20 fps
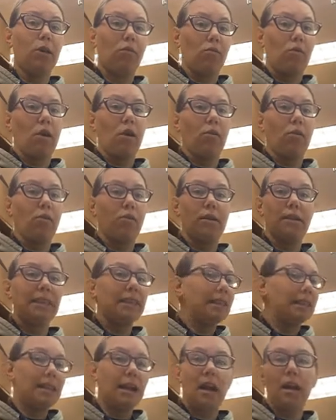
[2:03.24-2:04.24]
growth.
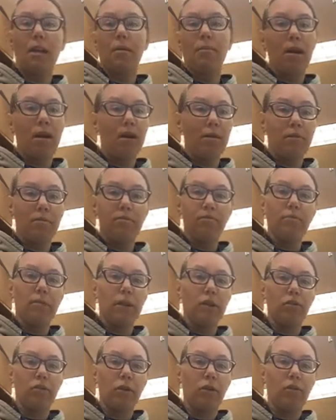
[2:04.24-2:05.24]
This is not about
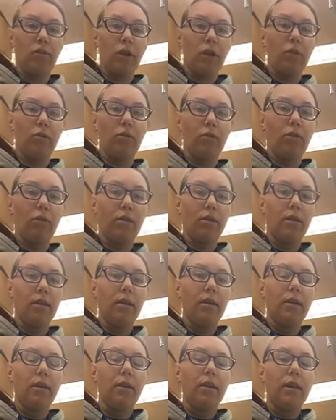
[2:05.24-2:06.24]
measuring growth.
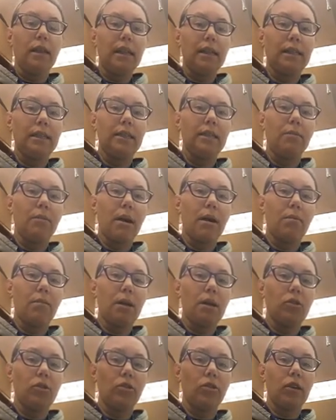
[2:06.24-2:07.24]
This is about
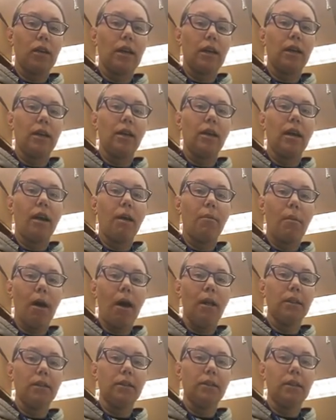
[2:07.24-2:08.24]
measuring
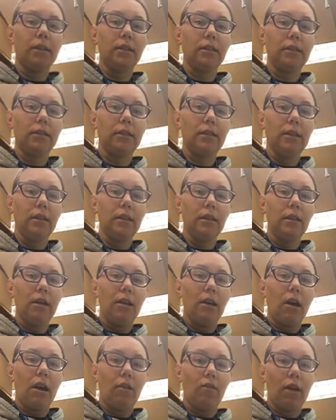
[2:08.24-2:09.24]
hemolysis
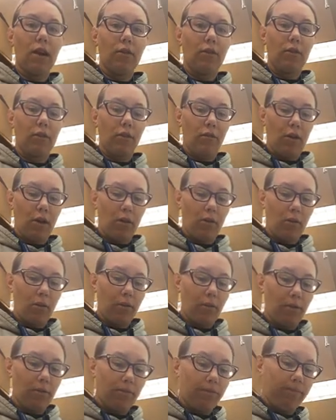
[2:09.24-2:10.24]
around the
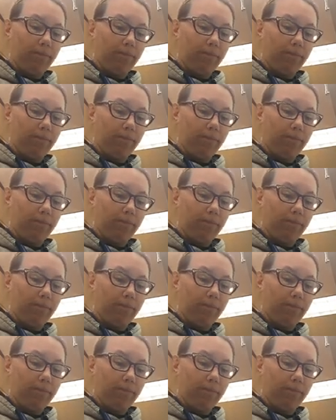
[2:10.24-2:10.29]
growth.